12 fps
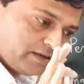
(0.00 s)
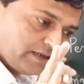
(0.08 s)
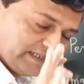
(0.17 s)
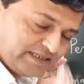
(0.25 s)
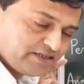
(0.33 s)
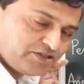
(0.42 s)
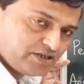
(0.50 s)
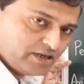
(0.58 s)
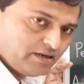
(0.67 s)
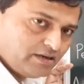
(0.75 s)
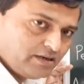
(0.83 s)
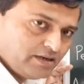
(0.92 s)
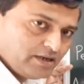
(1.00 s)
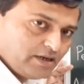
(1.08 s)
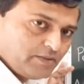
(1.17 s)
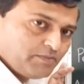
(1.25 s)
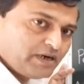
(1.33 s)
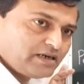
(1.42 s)
essential,
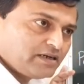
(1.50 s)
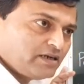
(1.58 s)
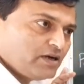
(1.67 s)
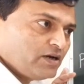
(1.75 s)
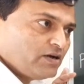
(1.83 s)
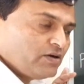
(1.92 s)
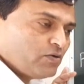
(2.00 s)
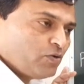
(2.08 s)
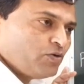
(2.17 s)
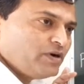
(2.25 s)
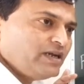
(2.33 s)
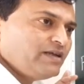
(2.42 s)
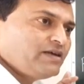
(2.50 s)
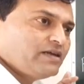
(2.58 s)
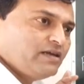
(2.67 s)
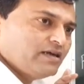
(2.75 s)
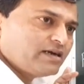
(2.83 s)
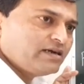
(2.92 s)
but only
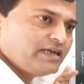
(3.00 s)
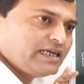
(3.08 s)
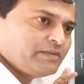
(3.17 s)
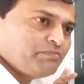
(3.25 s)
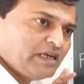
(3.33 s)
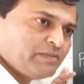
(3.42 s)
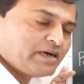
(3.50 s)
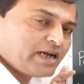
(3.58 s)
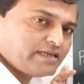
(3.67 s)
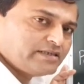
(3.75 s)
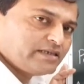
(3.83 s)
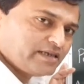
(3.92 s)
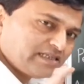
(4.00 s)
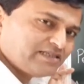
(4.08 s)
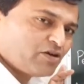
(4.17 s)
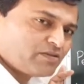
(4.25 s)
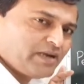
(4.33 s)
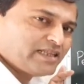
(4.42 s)
learning, memorizing is
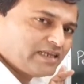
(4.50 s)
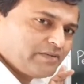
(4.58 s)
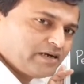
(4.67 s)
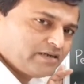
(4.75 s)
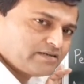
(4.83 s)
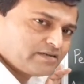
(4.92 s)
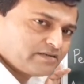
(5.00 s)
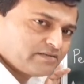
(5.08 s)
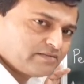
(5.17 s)
not mathematics.